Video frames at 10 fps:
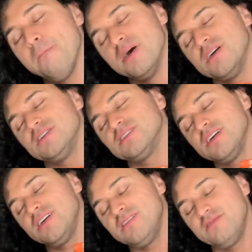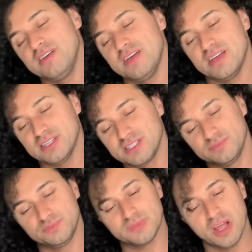must confess.
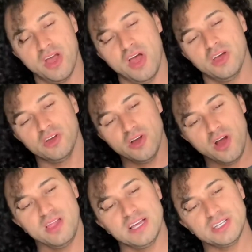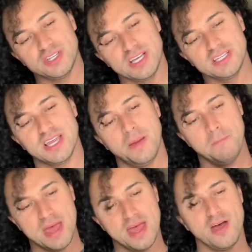Girl, let's just get
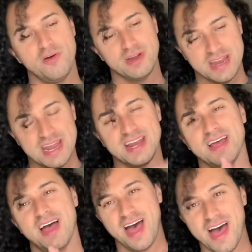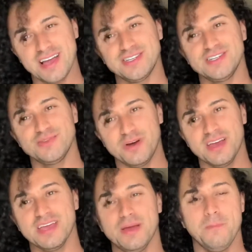married. I just wanna
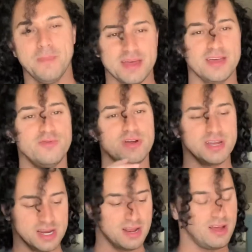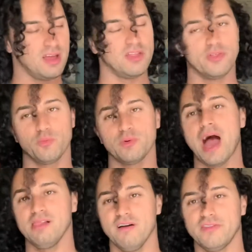get married.
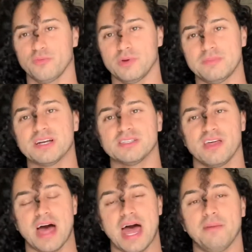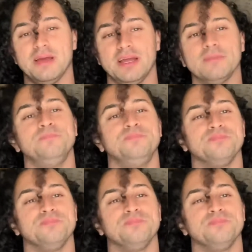I love the remix of that. I mean,